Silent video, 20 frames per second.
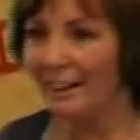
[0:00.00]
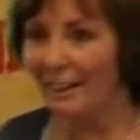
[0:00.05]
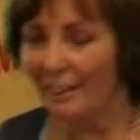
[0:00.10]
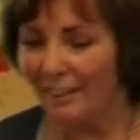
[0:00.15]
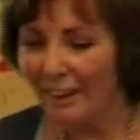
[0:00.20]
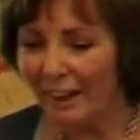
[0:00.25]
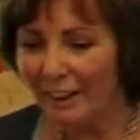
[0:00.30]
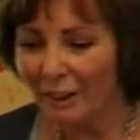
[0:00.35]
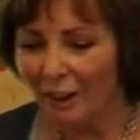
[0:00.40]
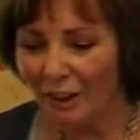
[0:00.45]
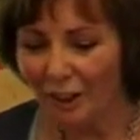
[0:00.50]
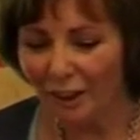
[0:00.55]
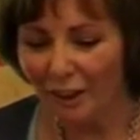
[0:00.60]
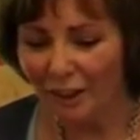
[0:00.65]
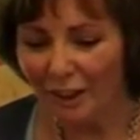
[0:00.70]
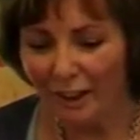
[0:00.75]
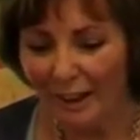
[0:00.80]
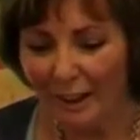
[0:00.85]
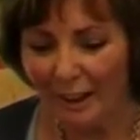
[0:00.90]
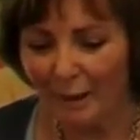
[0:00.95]
Thank
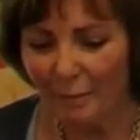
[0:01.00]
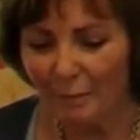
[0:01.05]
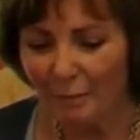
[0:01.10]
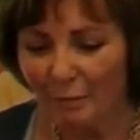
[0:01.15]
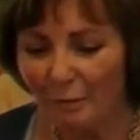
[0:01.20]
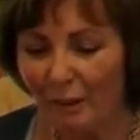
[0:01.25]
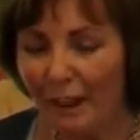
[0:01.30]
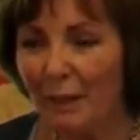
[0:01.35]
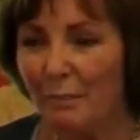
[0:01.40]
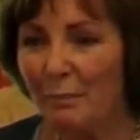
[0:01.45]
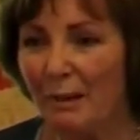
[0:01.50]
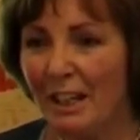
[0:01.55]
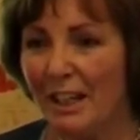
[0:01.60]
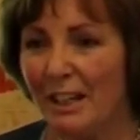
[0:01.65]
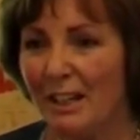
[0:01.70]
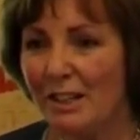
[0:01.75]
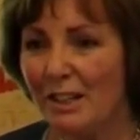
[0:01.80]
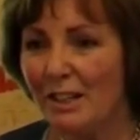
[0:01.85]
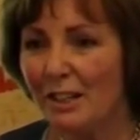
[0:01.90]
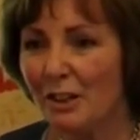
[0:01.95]
you. I'm very
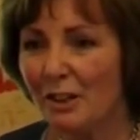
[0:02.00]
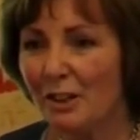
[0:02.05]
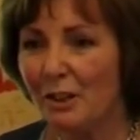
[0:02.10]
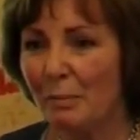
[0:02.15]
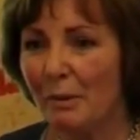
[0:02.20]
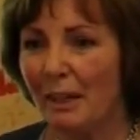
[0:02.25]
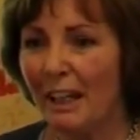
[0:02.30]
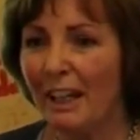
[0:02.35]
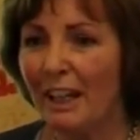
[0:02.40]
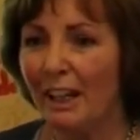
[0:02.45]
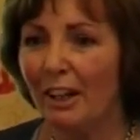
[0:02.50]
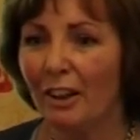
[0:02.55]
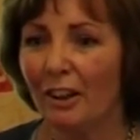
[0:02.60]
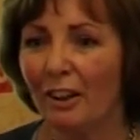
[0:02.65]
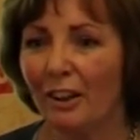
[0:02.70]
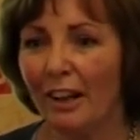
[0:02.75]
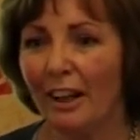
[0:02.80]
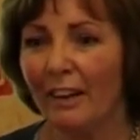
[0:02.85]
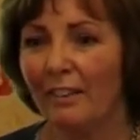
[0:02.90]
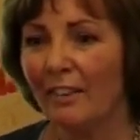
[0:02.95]
pleased to be here,
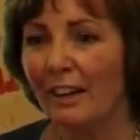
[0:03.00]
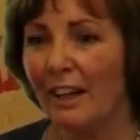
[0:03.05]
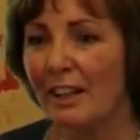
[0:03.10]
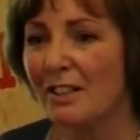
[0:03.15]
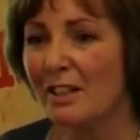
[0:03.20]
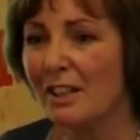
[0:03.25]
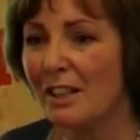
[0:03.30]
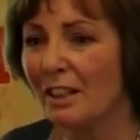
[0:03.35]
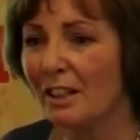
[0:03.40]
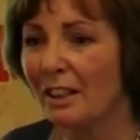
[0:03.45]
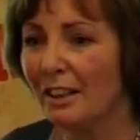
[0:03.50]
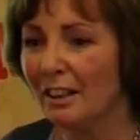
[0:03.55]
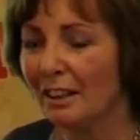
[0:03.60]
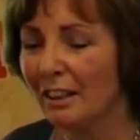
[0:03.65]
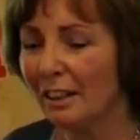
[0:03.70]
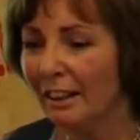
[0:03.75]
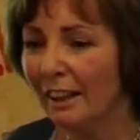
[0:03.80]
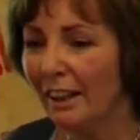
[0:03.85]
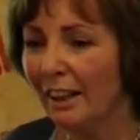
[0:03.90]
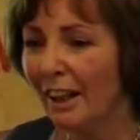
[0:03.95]
and thanks to
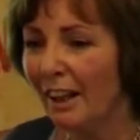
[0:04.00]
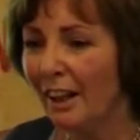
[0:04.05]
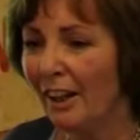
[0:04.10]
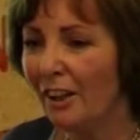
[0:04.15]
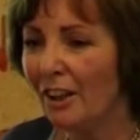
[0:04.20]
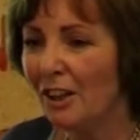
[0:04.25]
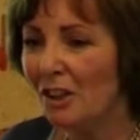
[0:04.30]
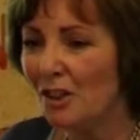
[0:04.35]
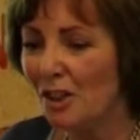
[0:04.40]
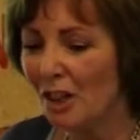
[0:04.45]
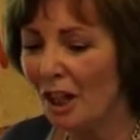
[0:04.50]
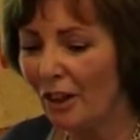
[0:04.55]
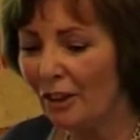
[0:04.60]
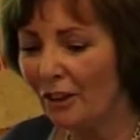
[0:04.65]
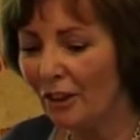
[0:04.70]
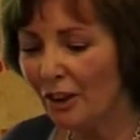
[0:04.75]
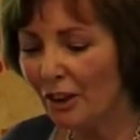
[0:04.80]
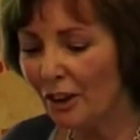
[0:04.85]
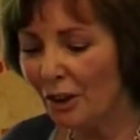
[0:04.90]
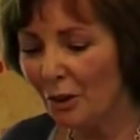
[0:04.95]
Heritage
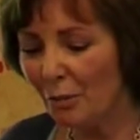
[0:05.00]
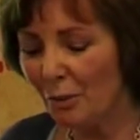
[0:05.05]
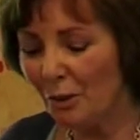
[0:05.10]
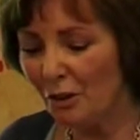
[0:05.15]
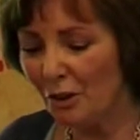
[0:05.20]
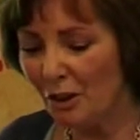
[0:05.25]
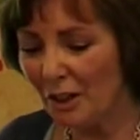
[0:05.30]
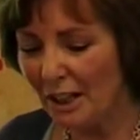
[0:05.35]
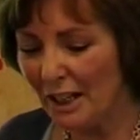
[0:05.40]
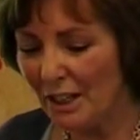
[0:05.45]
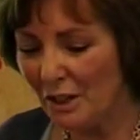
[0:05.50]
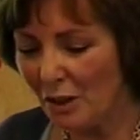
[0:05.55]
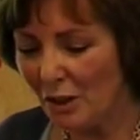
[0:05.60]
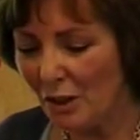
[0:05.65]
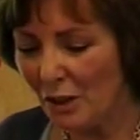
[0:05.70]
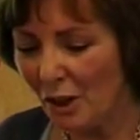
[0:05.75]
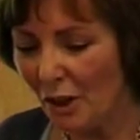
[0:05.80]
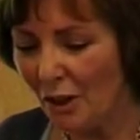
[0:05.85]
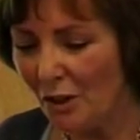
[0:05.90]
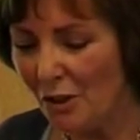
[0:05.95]
Lottery and the Community
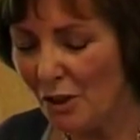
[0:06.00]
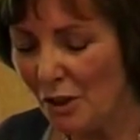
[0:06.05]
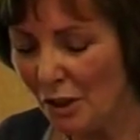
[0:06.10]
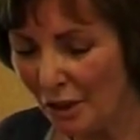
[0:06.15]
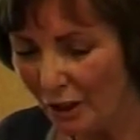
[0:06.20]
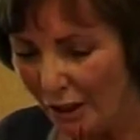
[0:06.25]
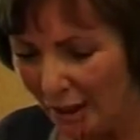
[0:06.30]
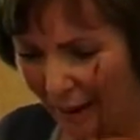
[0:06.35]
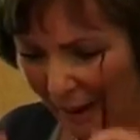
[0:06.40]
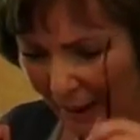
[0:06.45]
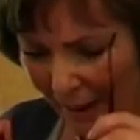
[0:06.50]
Relations Council